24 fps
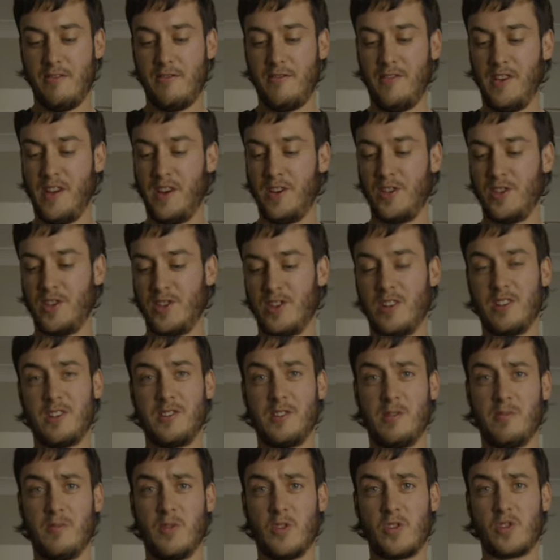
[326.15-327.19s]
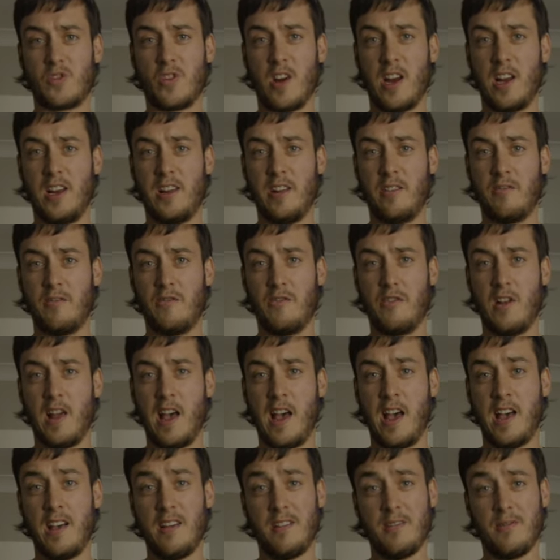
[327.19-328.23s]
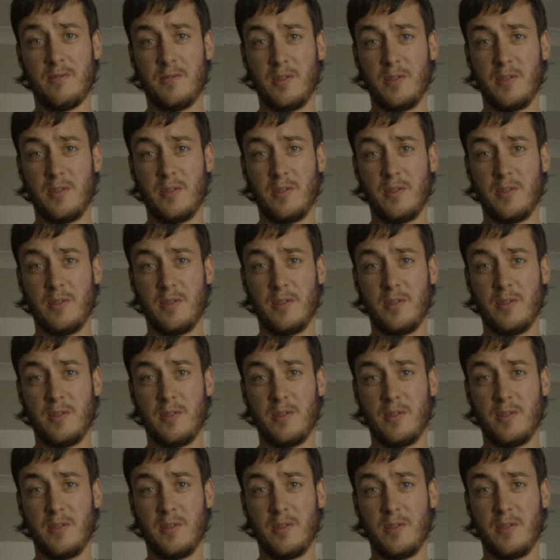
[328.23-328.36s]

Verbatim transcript: fish some Australian flair.